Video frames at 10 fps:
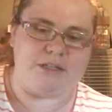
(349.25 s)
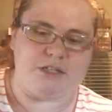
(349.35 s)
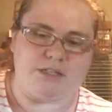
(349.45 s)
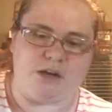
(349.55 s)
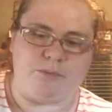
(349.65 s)
and
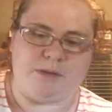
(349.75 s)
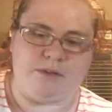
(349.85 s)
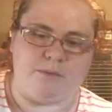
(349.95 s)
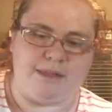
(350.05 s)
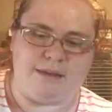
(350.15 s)
just open
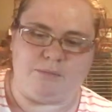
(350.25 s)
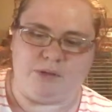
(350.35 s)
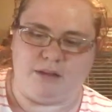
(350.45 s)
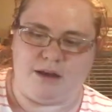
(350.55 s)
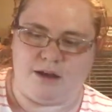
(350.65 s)
the one that
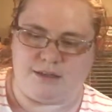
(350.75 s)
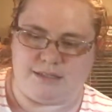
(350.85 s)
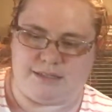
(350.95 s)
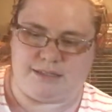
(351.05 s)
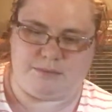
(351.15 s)

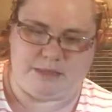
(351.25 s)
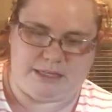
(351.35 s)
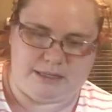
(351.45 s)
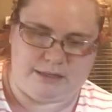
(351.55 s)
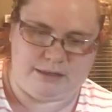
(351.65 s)
belongs to
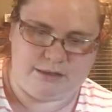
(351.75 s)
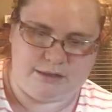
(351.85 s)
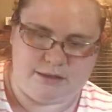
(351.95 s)
me